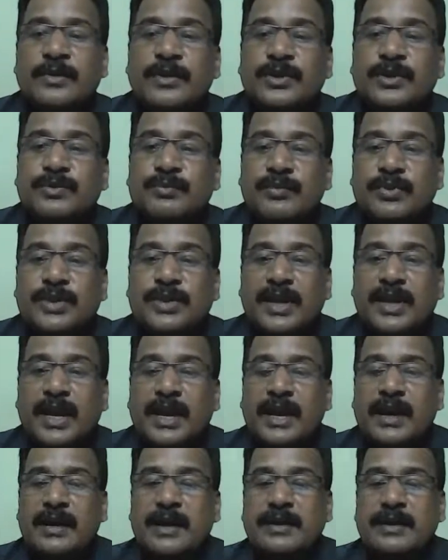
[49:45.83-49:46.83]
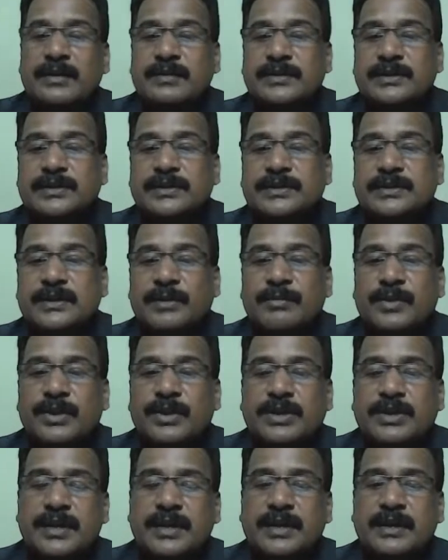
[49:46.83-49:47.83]
Smruti Rekha,
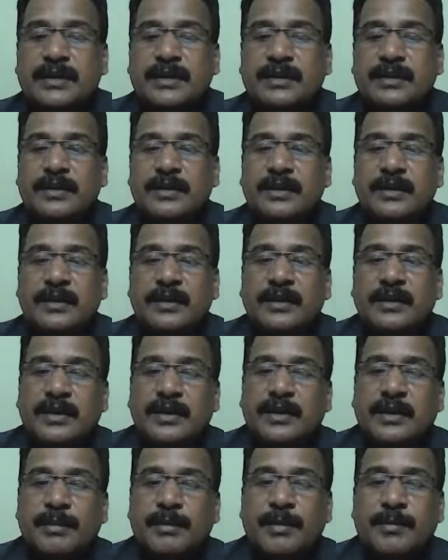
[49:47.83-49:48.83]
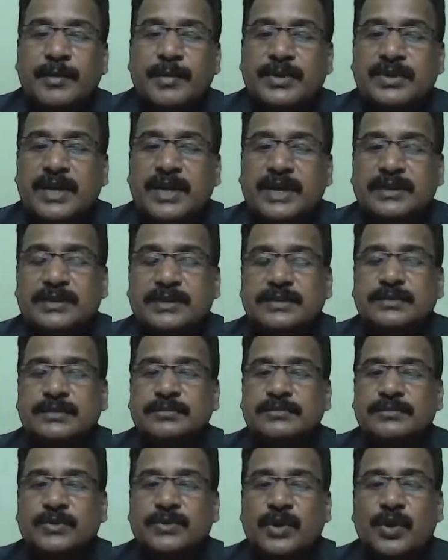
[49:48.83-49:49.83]
Samruddhi, Devi Prasad,
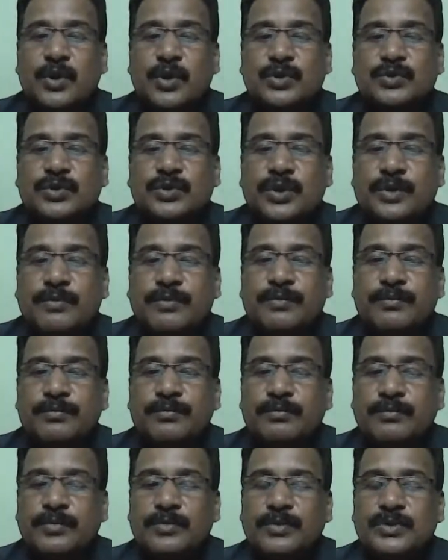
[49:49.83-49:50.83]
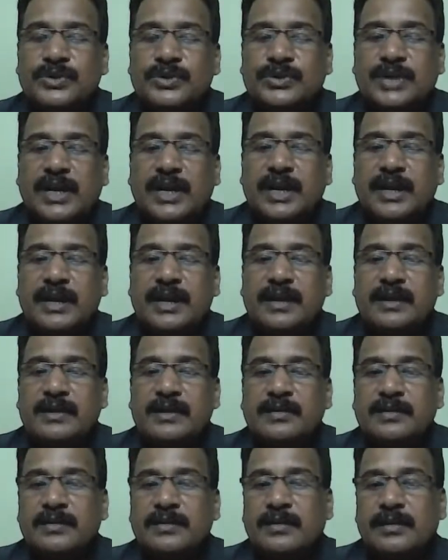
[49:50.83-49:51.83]
Kaustav,
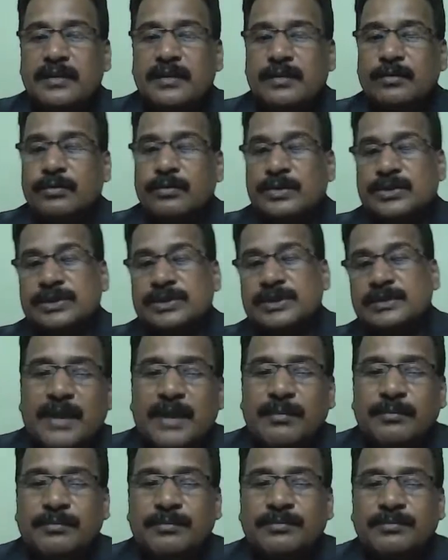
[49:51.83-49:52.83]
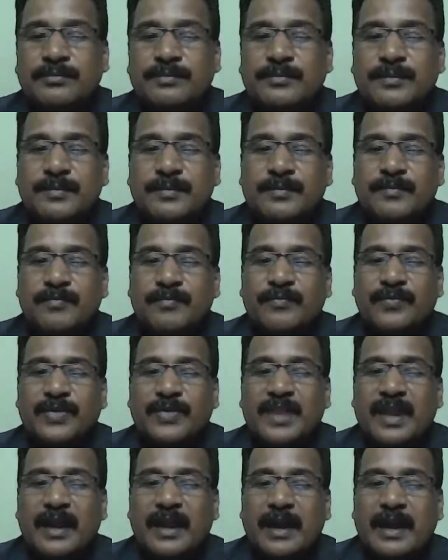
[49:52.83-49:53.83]
Shelly, which name?
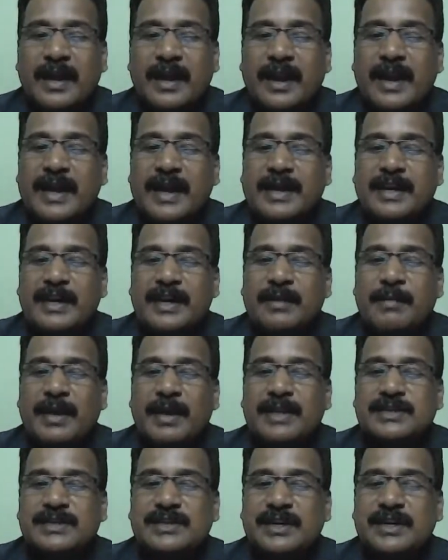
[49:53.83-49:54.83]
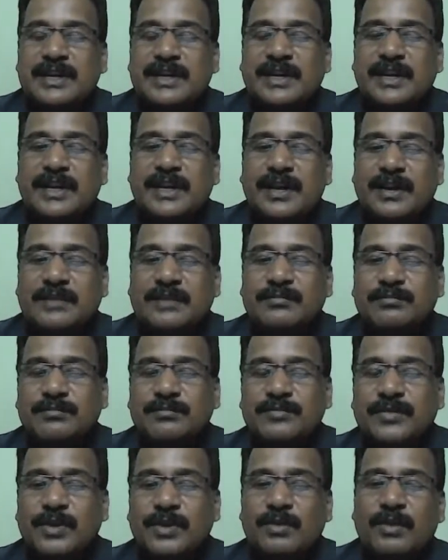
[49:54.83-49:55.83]
Ryan Evans written here.
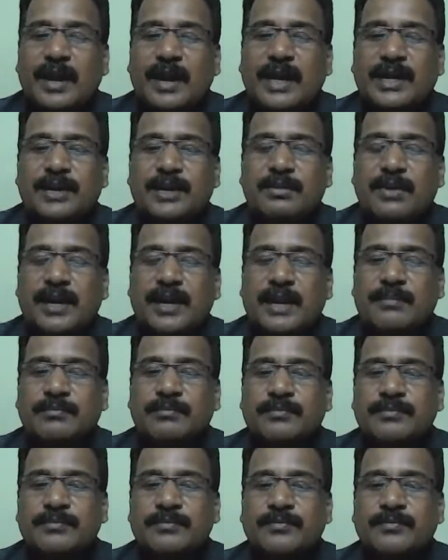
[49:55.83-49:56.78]
You write your name.